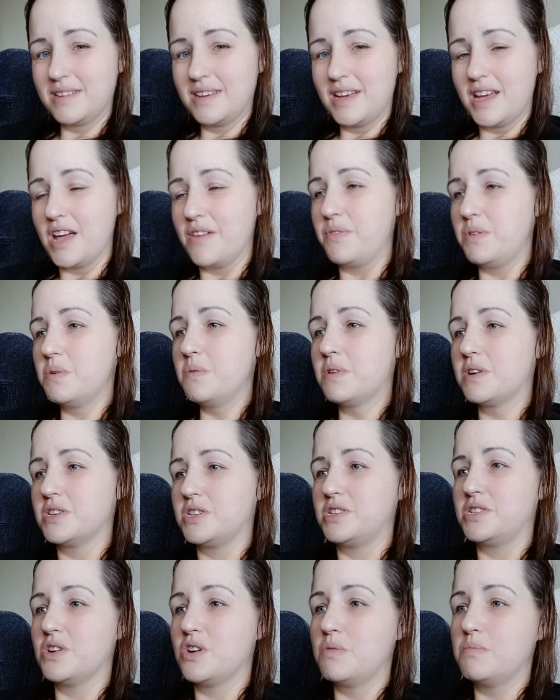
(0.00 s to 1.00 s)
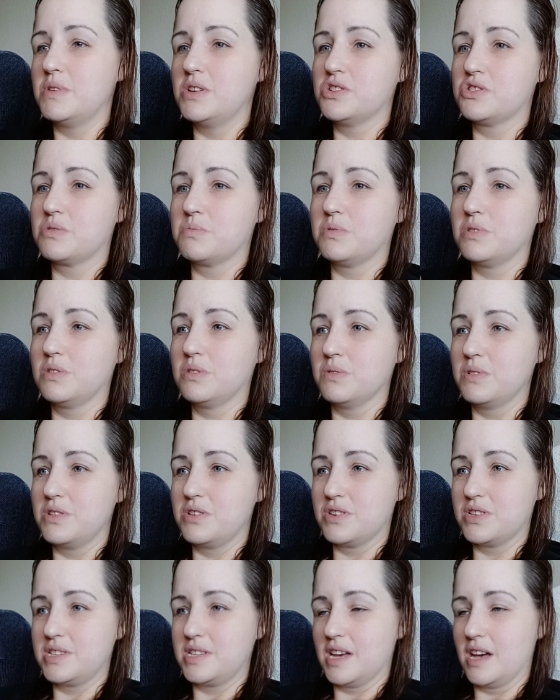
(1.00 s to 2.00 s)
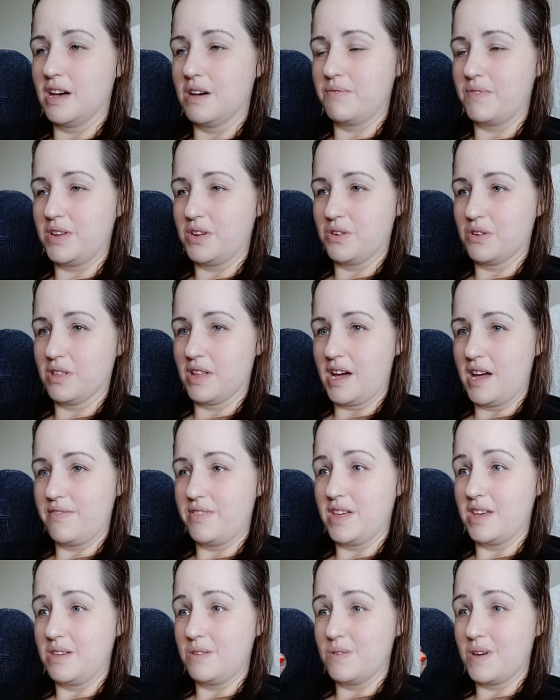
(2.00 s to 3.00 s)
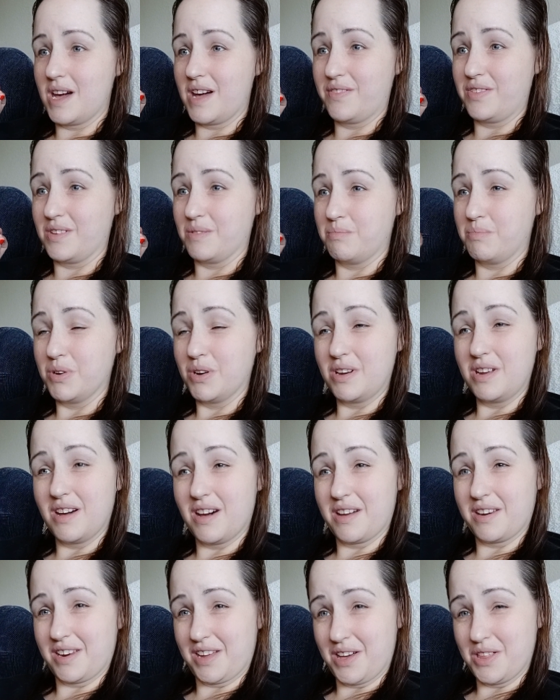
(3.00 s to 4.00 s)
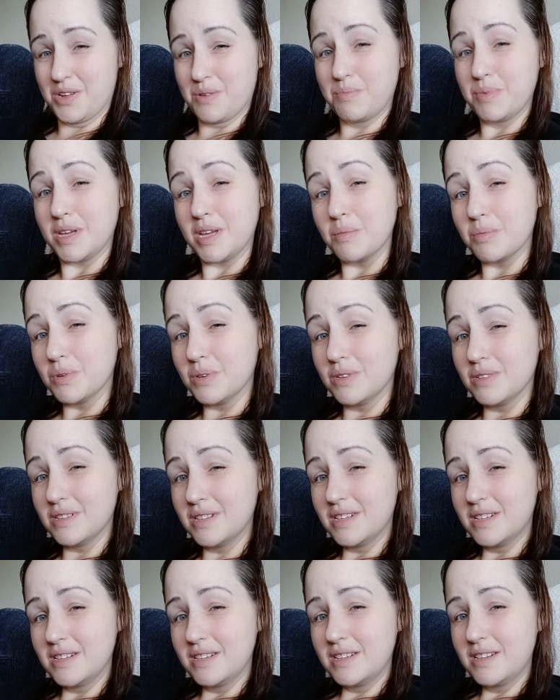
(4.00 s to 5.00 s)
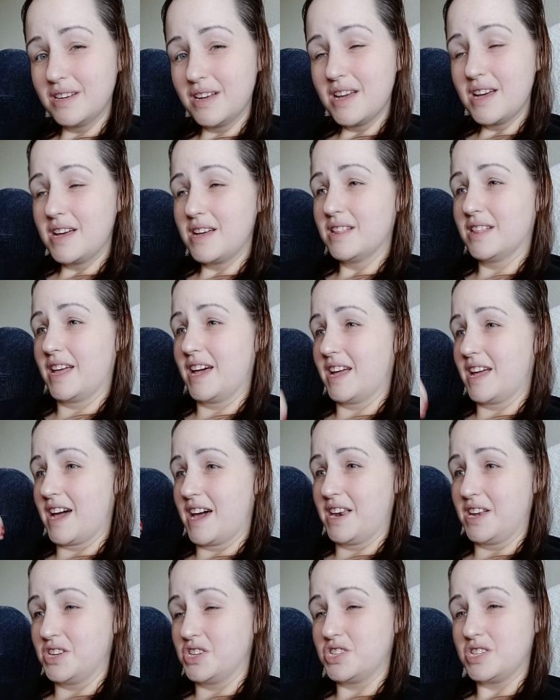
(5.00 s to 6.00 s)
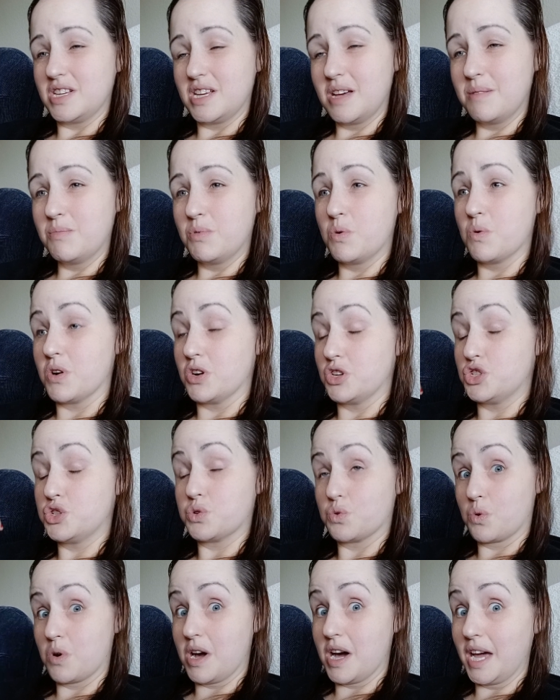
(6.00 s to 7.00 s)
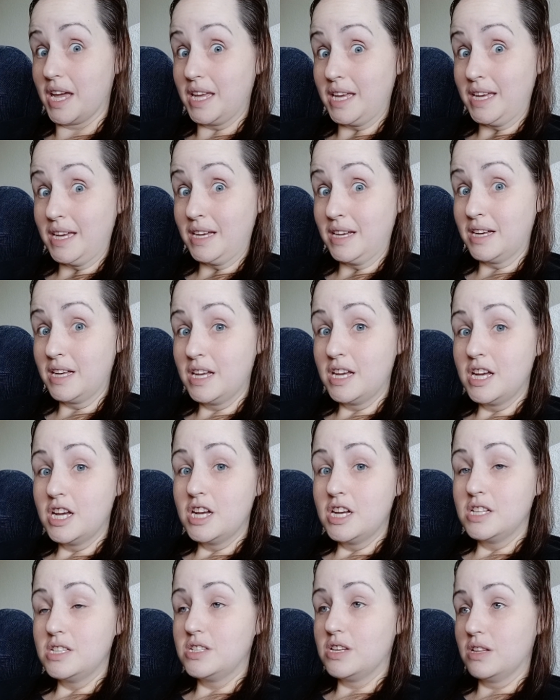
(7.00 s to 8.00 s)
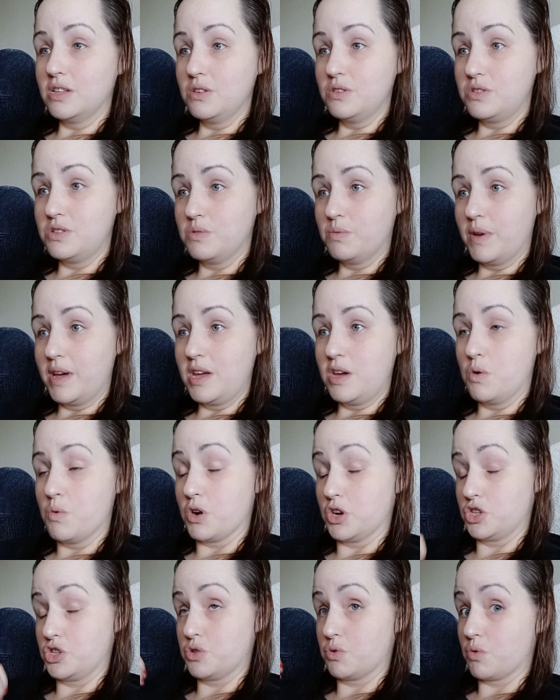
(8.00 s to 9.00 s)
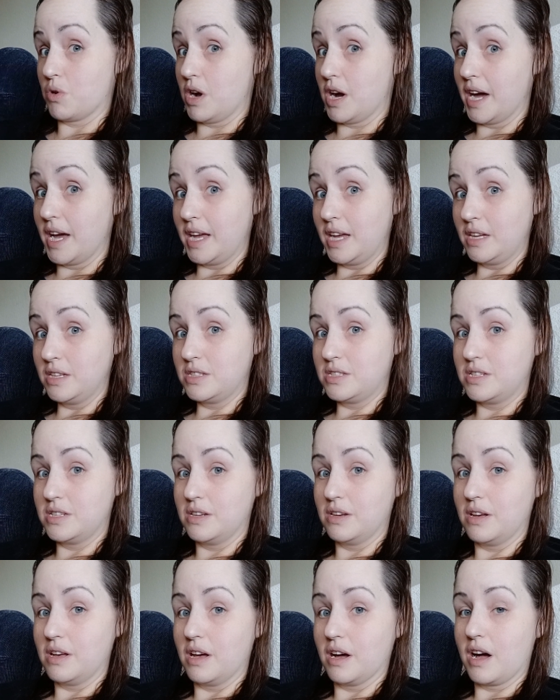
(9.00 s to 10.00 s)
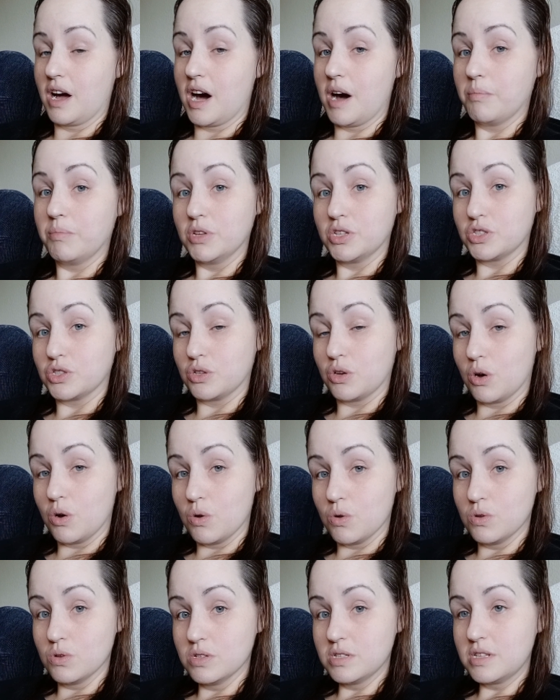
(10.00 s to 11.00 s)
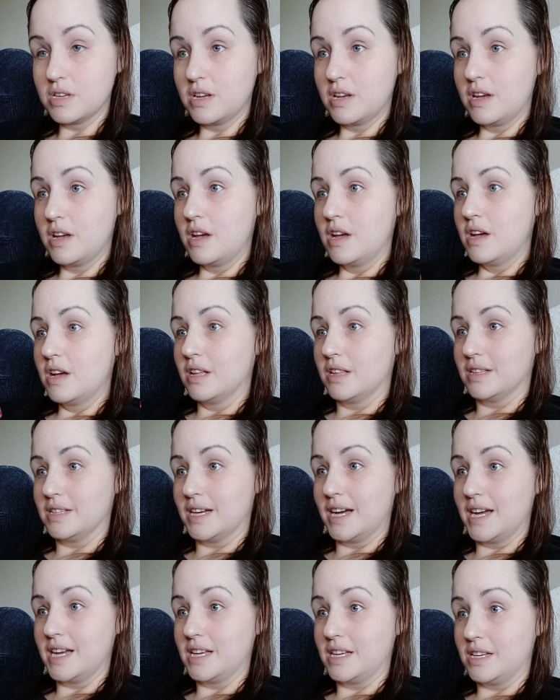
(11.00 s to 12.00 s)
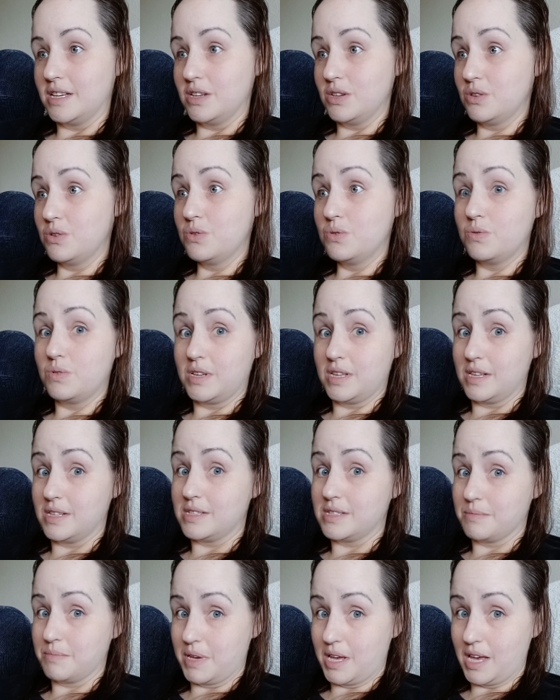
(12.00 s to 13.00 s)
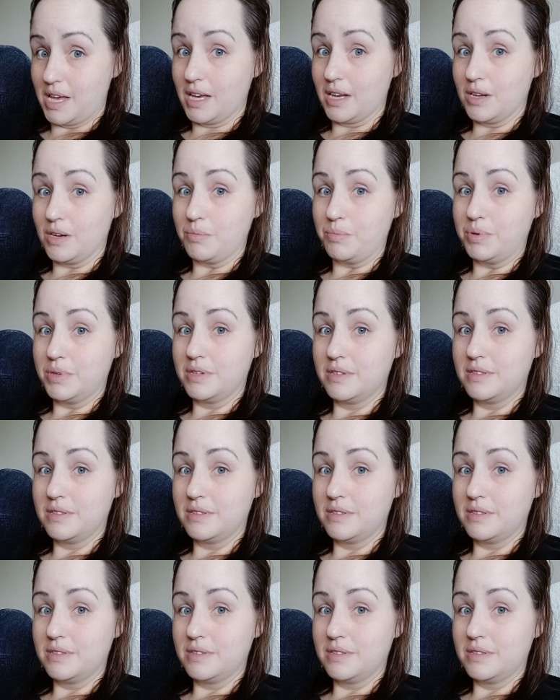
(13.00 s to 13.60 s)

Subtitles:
If you are so miserable with yourself and your life that you have to put it on other people, like at a gym who are trying to lose the weight, who are trying to accomplish goals, like you need some help.